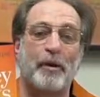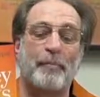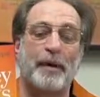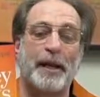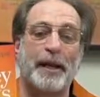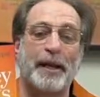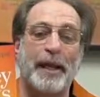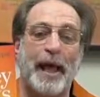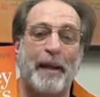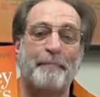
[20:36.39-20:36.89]
more
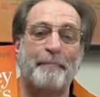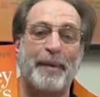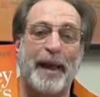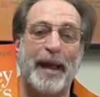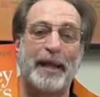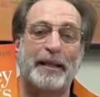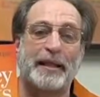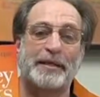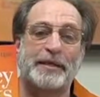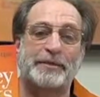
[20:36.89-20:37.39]
money
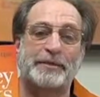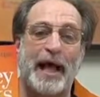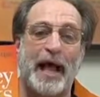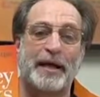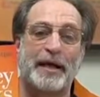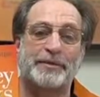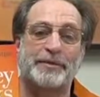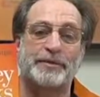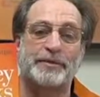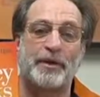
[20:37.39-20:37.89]
and pay less
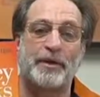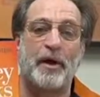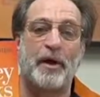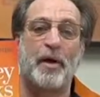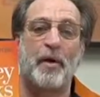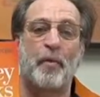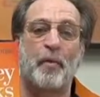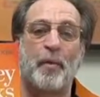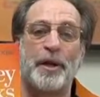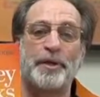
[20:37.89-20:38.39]
taxes
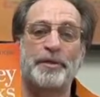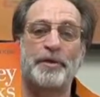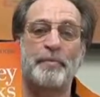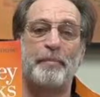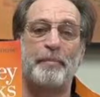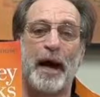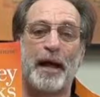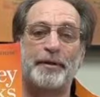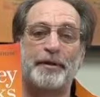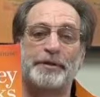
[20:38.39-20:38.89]
when
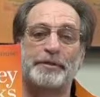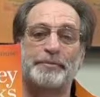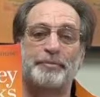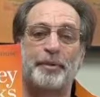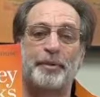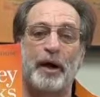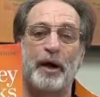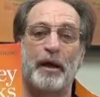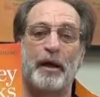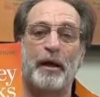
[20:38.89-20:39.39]
you buy
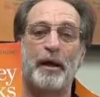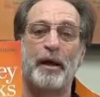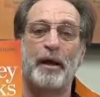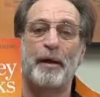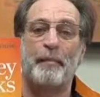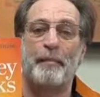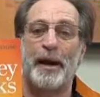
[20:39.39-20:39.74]
this book.